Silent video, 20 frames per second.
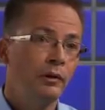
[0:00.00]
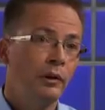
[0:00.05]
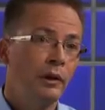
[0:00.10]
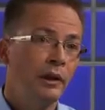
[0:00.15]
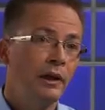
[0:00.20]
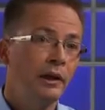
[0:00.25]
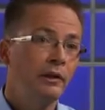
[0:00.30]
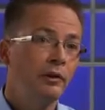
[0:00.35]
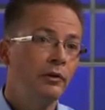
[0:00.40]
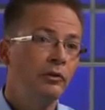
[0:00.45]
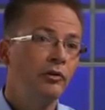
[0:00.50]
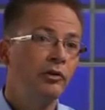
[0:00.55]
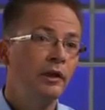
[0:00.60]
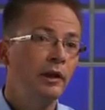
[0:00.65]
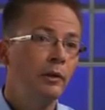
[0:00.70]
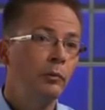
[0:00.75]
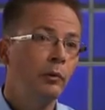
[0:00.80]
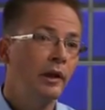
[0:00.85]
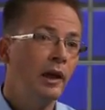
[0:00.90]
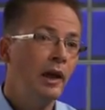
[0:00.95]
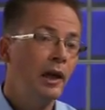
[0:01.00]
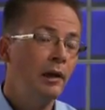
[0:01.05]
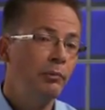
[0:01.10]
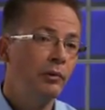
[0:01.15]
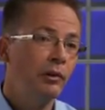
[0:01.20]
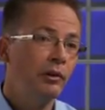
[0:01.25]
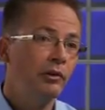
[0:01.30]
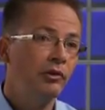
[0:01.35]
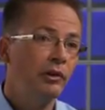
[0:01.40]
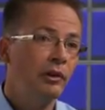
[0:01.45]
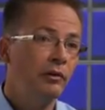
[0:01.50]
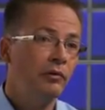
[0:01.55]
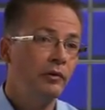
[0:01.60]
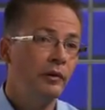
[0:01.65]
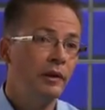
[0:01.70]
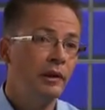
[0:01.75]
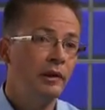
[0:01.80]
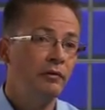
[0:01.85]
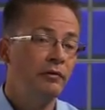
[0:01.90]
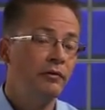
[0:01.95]
And here you see what happens if
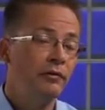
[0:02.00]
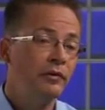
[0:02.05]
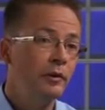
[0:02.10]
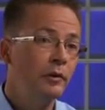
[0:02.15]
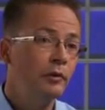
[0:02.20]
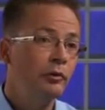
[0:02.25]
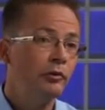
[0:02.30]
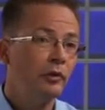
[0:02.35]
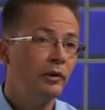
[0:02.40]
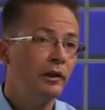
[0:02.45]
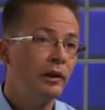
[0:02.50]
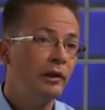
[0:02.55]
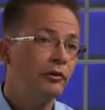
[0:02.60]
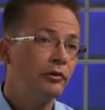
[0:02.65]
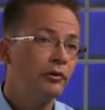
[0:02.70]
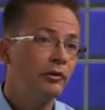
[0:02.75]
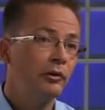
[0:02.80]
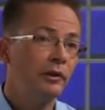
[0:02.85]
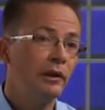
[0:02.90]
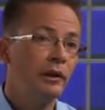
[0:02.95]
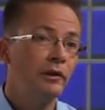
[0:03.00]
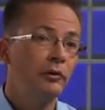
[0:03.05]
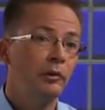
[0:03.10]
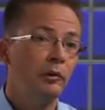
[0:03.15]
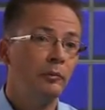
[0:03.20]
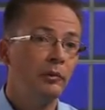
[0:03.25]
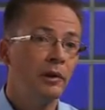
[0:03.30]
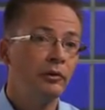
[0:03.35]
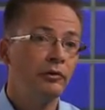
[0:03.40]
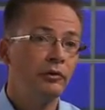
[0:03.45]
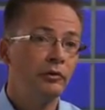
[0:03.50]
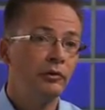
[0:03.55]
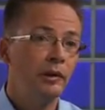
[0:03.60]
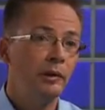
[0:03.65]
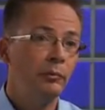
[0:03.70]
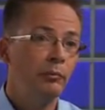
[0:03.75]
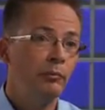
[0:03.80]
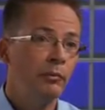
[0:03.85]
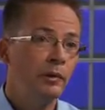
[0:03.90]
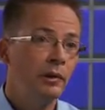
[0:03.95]
we infuse cholesterol into the
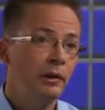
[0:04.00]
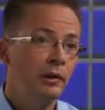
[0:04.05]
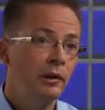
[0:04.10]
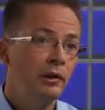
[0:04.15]
bloodstream.